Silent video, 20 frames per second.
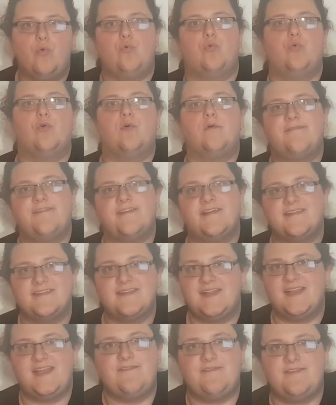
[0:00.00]

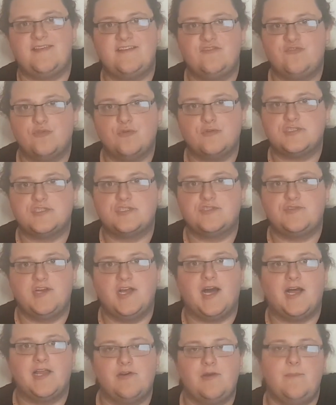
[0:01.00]
Orpheus leaves his daughter
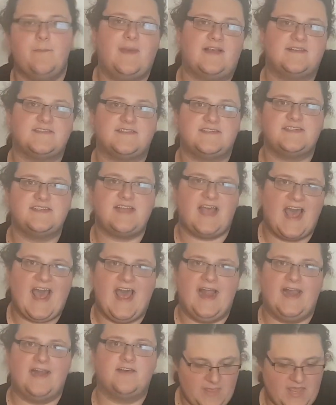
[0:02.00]
Triana a message,
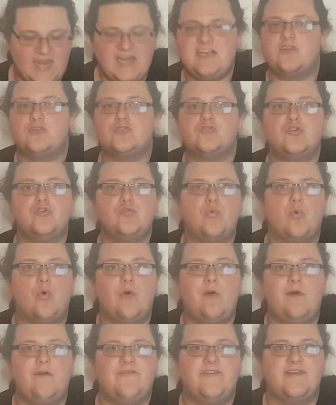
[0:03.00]
and in true
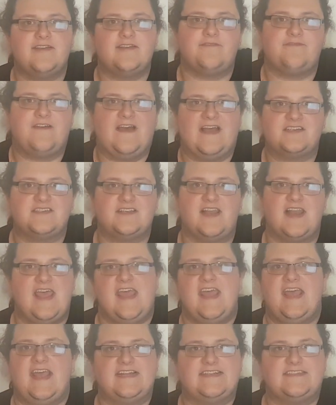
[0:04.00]
Orpheus fashion,
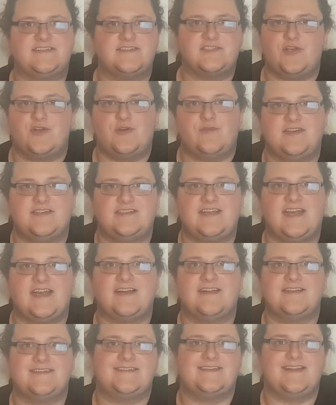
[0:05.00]
it's so
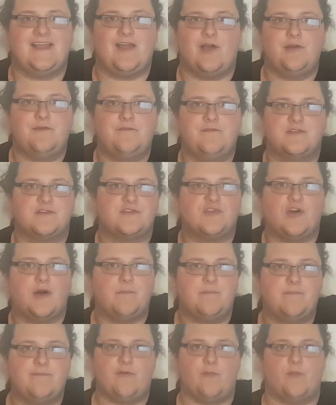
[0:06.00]
ridiculously over the
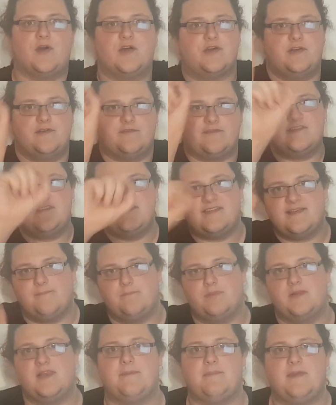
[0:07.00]
top for what could have
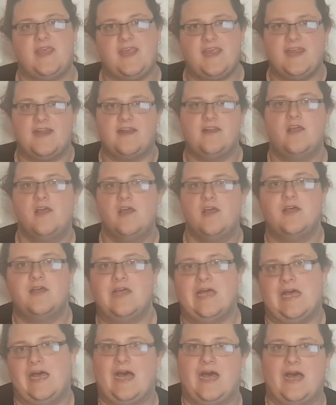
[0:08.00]
simply been
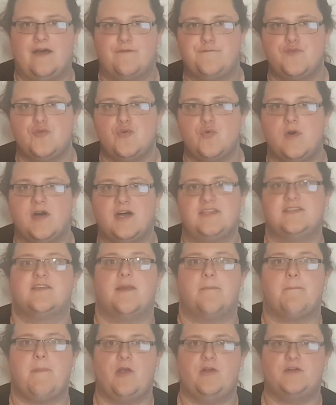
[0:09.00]
a few words on
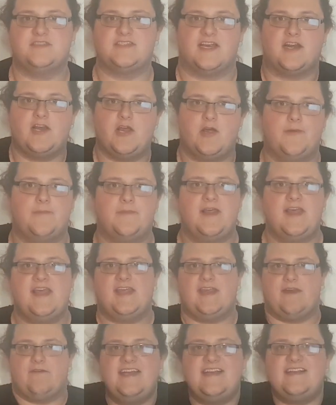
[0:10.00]
a post-it note.
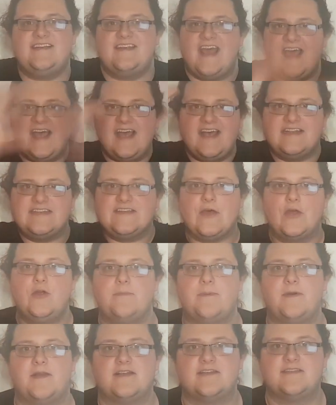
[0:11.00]
He tears
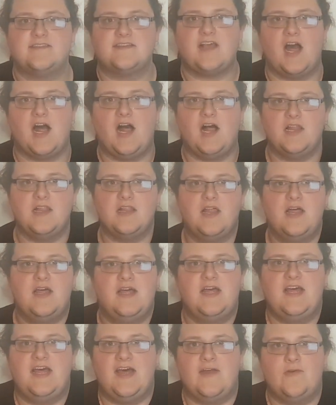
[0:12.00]
open a skull
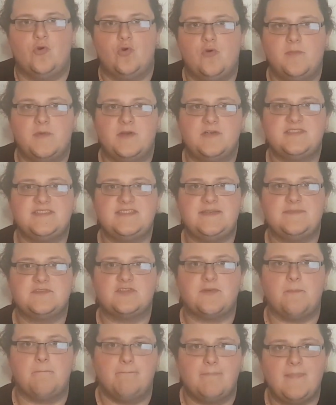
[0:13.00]
and almost seems
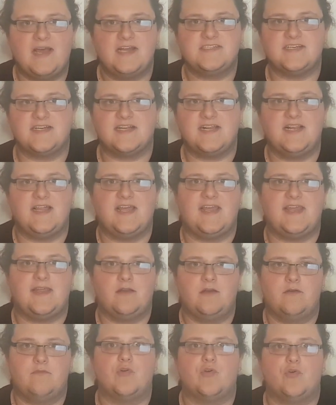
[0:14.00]
to magically
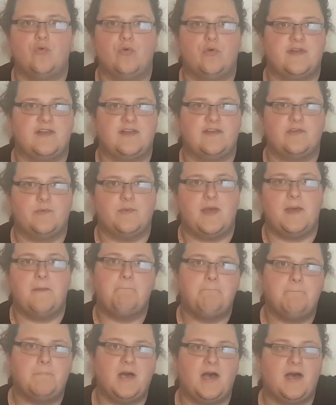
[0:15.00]
record into it,
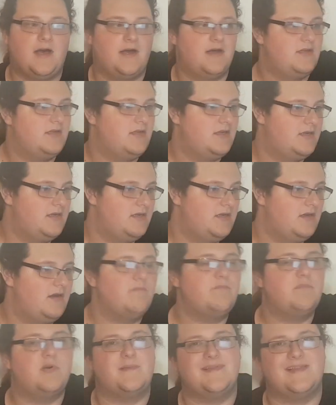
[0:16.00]
but
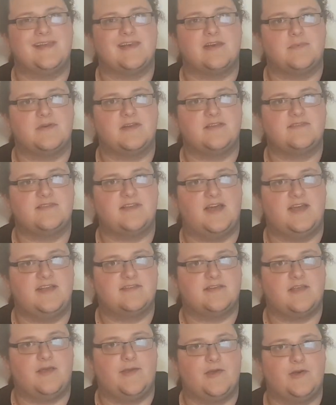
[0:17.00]
probably a little bit of
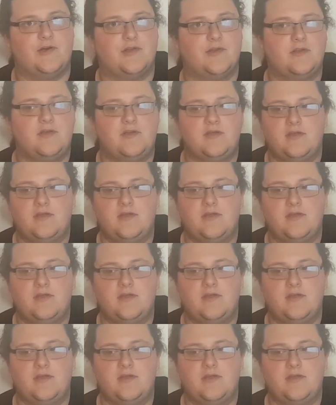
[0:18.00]
science going on.